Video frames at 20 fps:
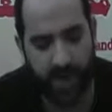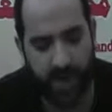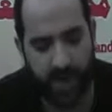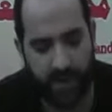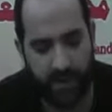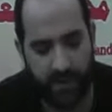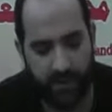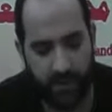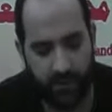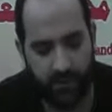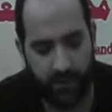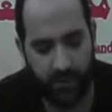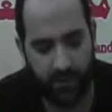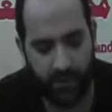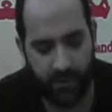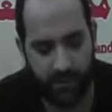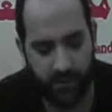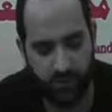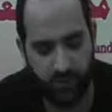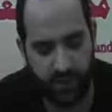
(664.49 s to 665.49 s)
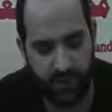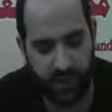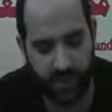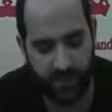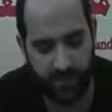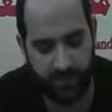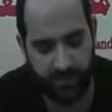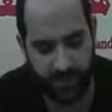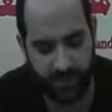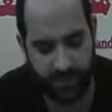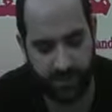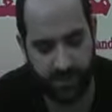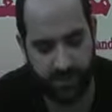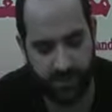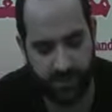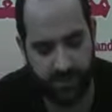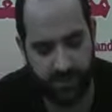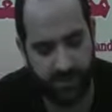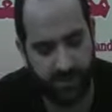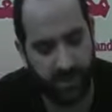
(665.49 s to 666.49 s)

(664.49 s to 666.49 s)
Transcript: At that point, we can put it